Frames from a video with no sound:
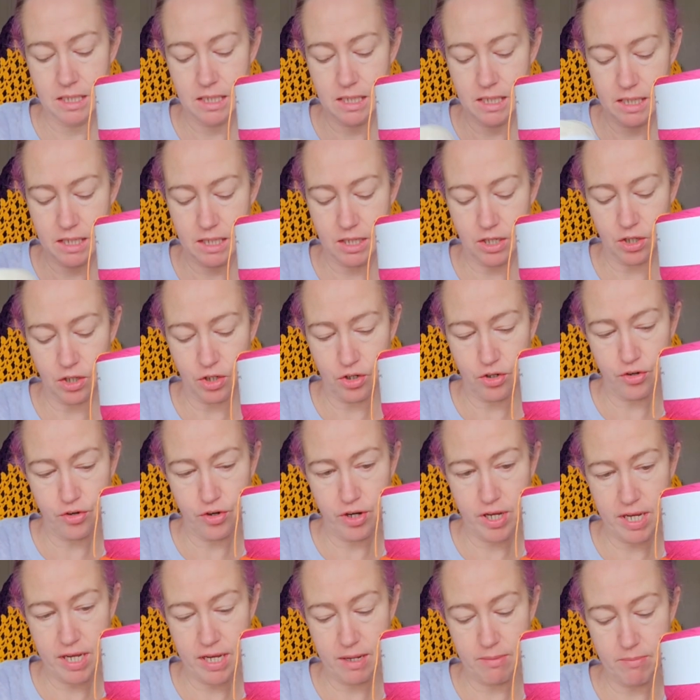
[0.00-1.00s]
I got
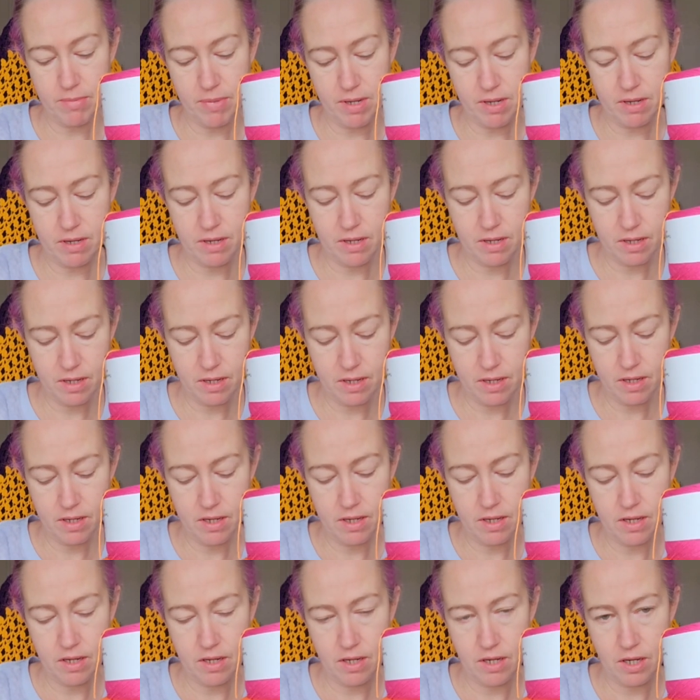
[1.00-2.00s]
cream,
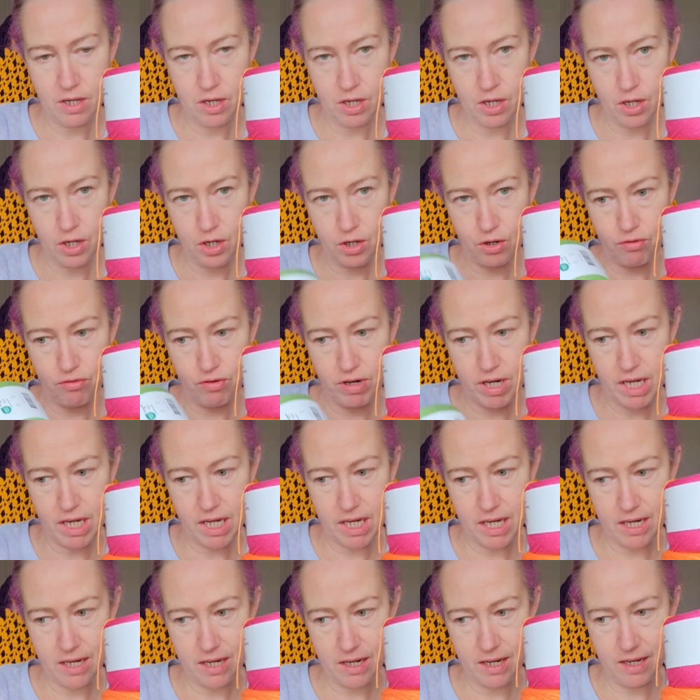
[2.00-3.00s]

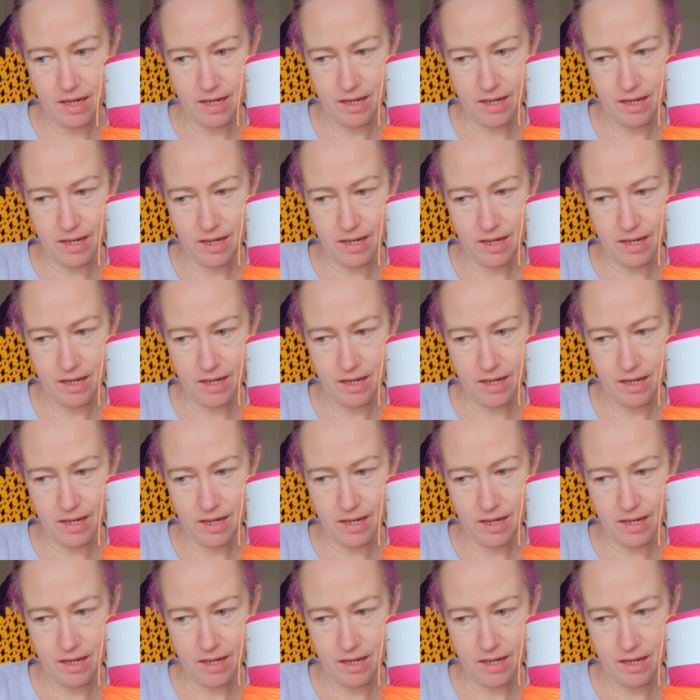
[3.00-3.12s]
green,